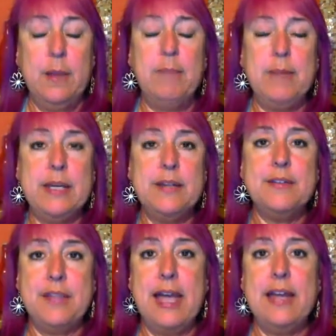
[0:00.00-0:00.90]
because
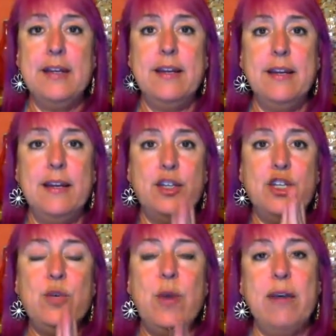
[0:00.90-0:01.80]
then
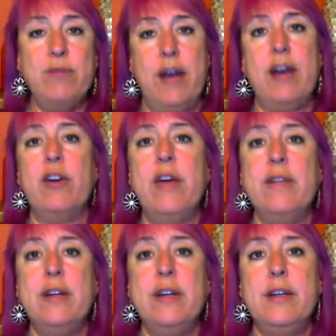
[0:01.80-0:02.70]
you have record of
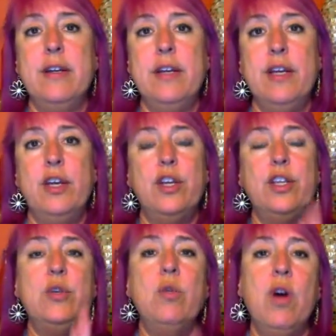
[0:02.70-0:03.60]
it.
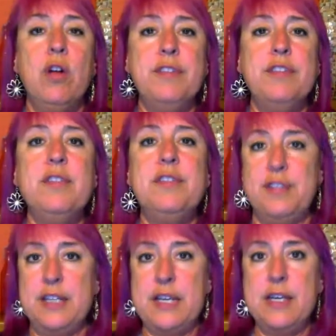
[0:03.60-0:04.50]
You also
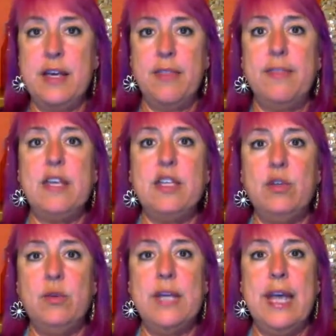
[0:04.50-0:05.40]
see that
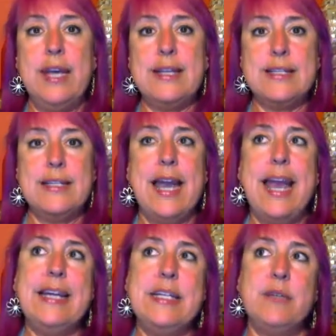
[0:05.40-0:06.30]
you get
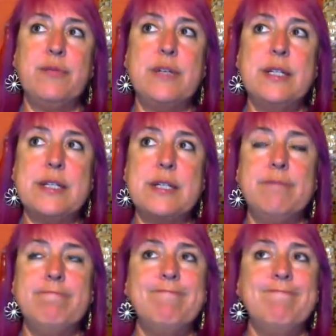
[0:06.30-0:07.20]
a different
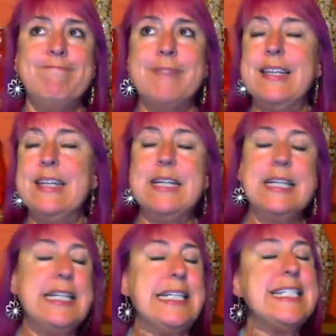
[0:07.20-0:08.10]

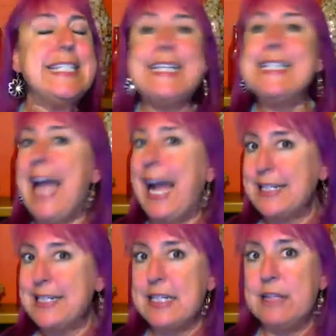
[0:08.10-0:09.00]

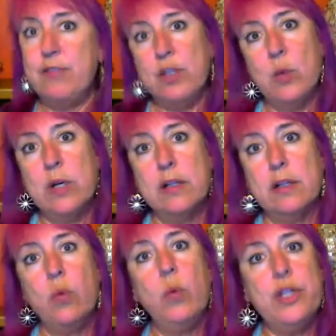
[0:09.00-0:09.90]
syntax, if you will,
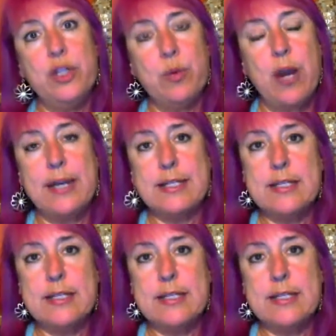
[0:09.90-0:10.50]
when you write.